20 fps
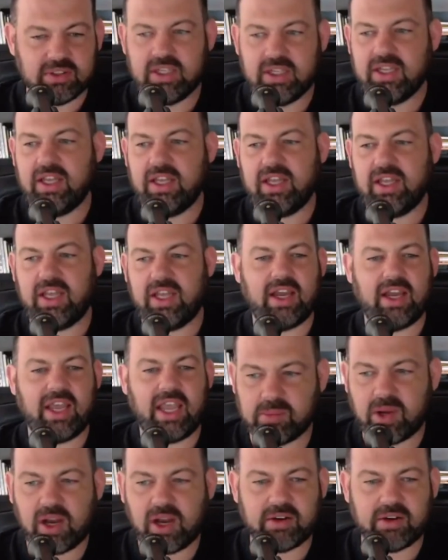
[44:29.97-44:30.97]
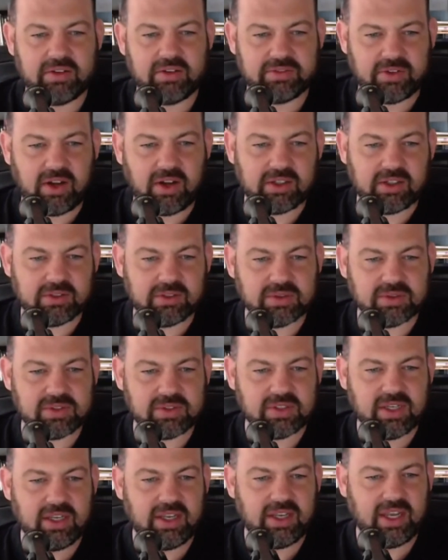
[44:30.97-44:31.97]
final, John Long in grand
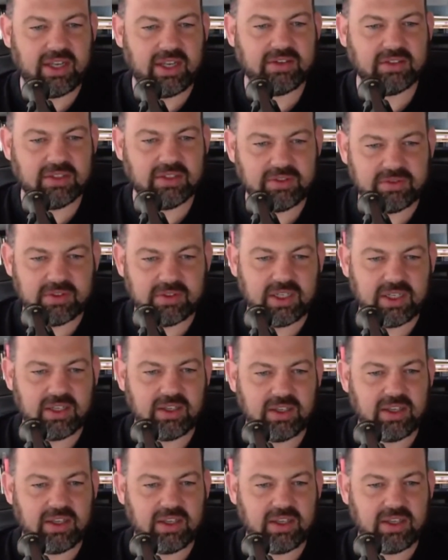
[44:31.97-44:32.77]
finals, and